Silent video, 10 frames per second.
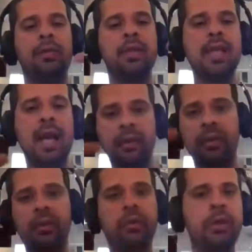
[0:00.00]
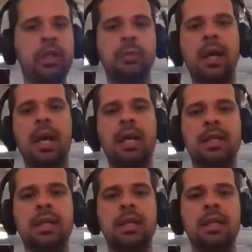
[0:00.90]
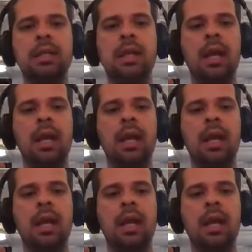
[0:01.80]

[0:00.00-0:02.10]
the dancers are situated